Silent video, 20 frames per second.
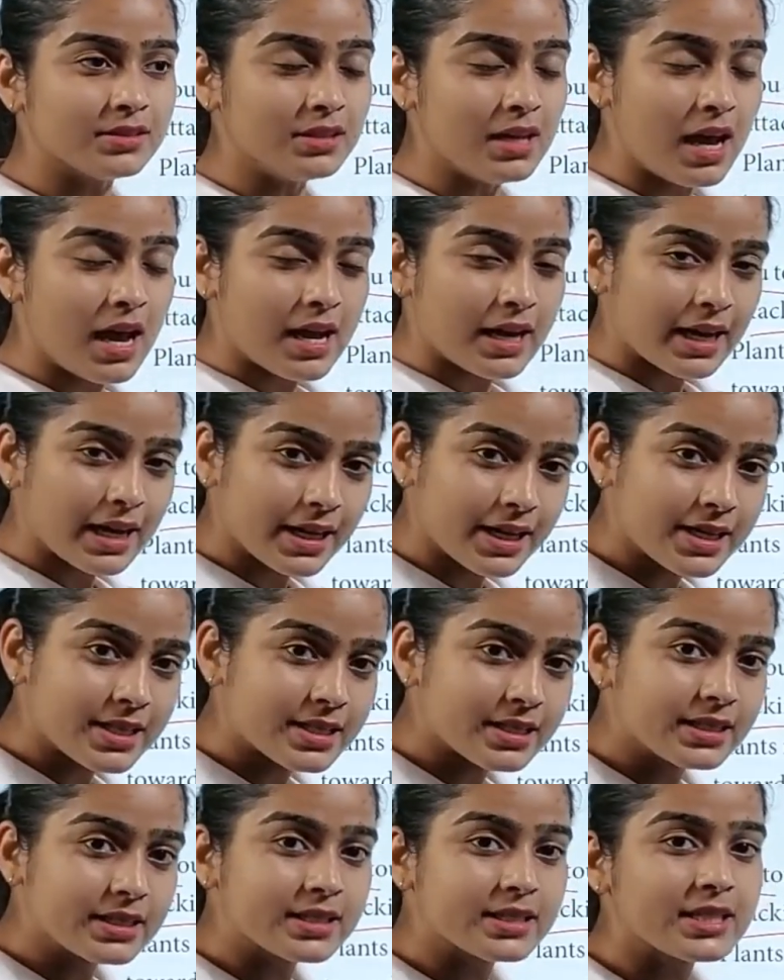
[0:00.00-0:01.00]

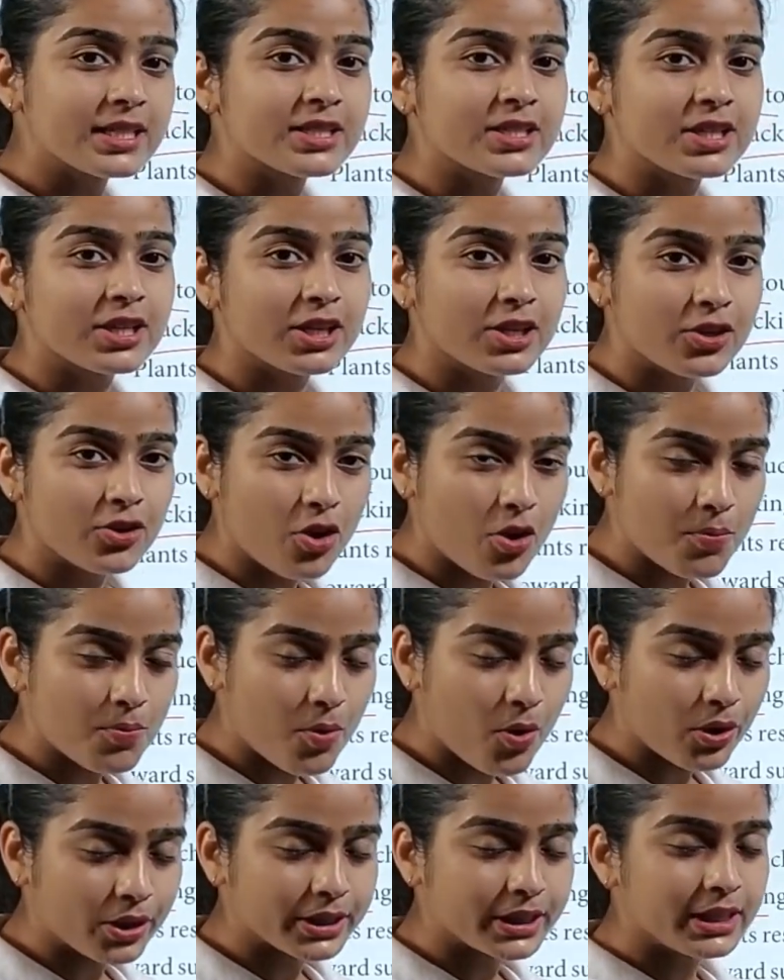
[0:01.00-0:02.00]
characteristics in your
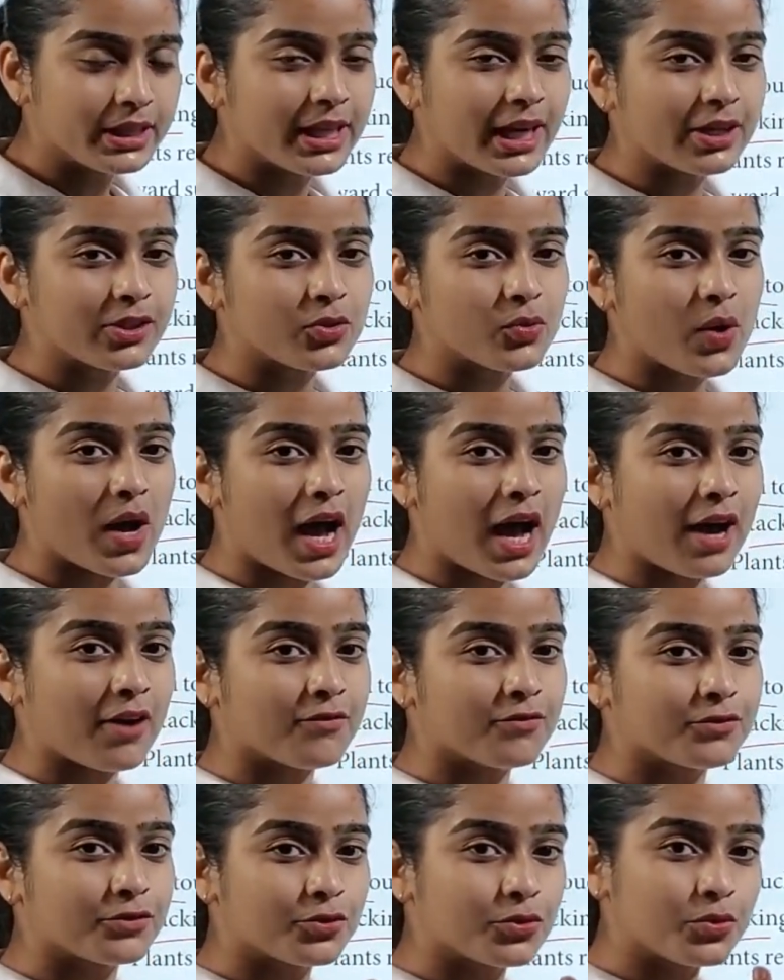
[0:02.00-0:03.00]
body that you have
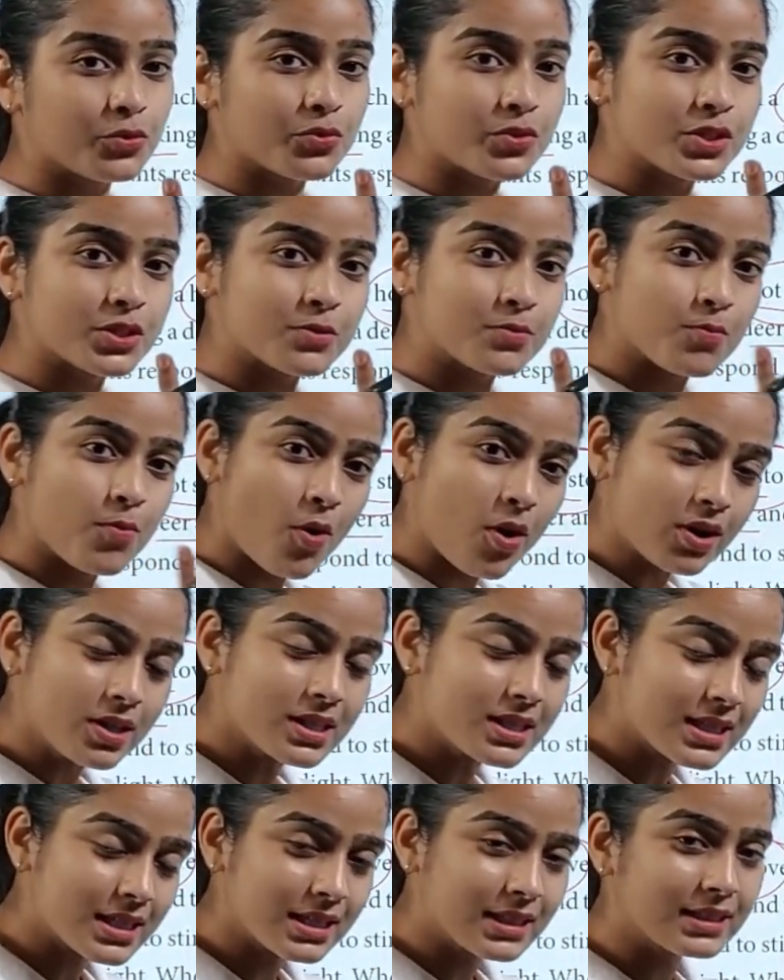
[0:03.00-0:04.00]
to respond
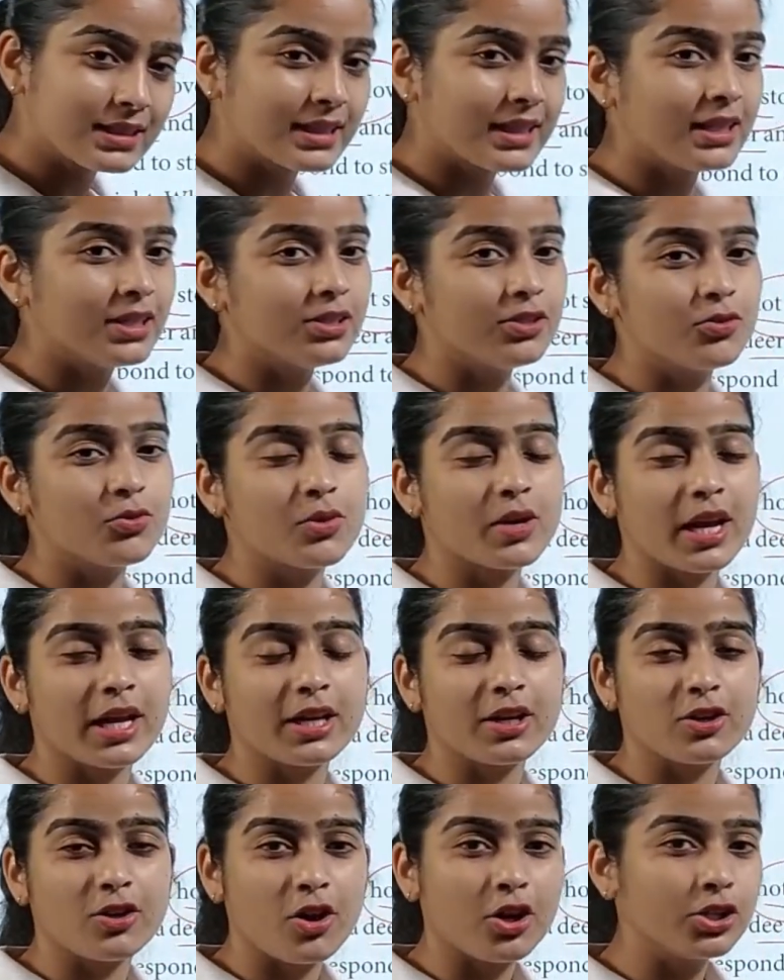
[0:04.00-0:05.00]
it, then you
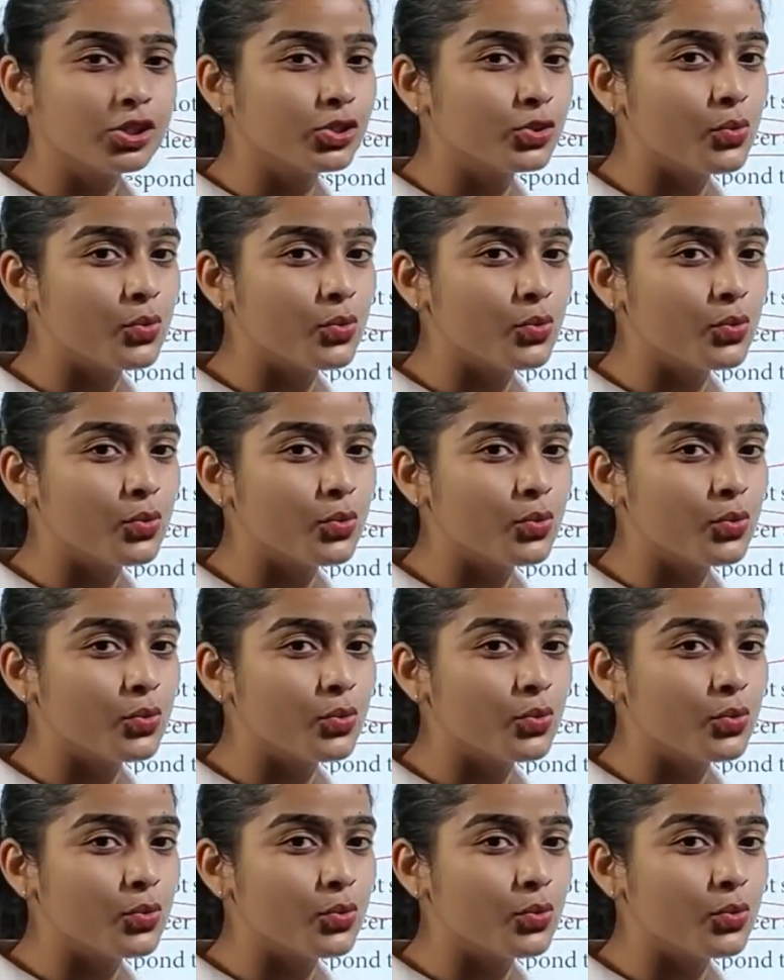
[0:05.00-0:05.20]
cannot do